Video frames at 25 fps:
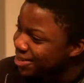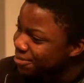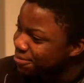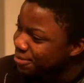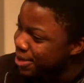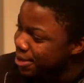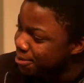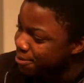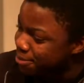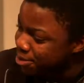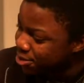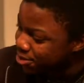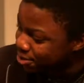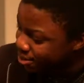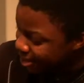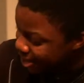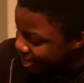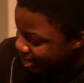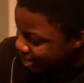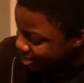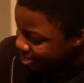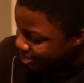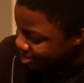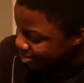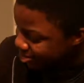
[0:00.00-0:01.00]
the people who
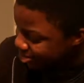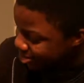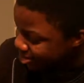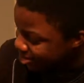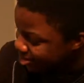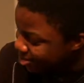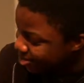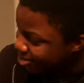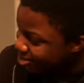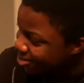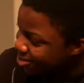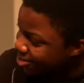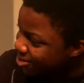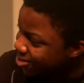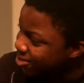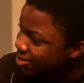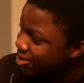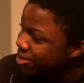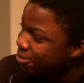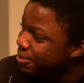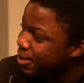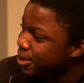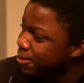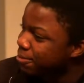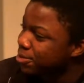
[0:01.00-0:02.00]
like the song or the
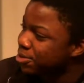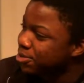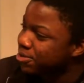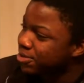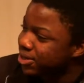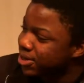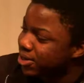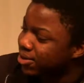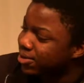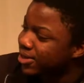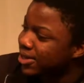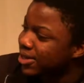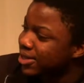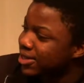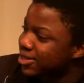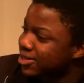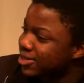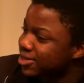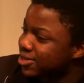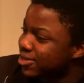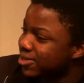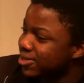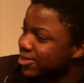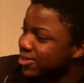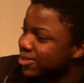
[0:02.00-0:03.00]
people who don't like the
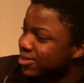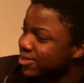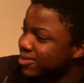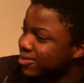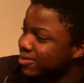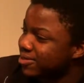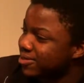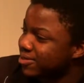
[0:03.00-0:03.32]
song?